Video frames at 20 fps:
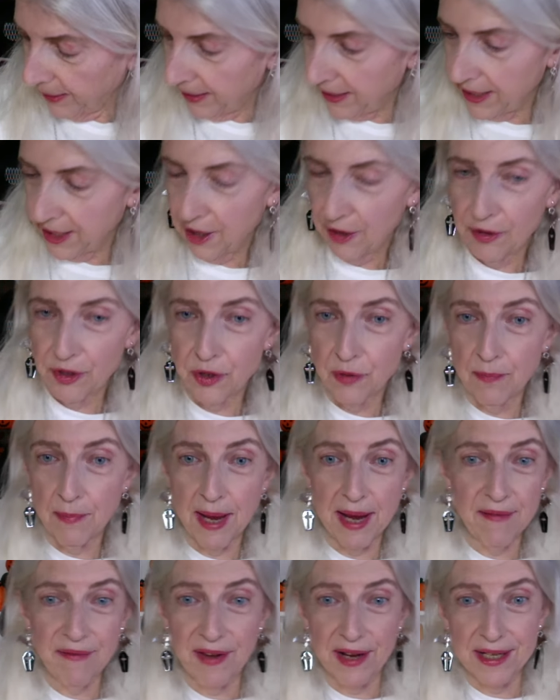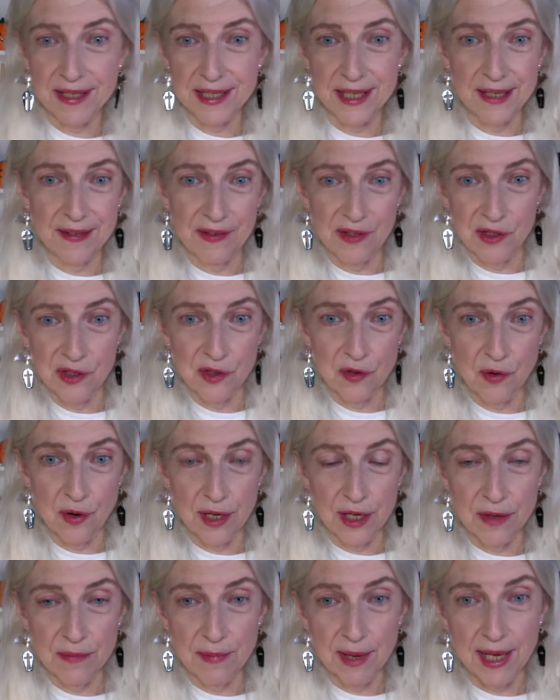you know, you may find it in the store,
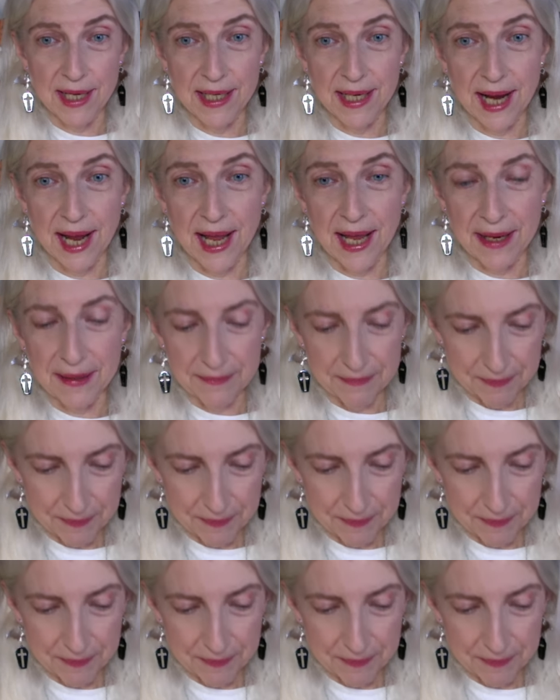you might not.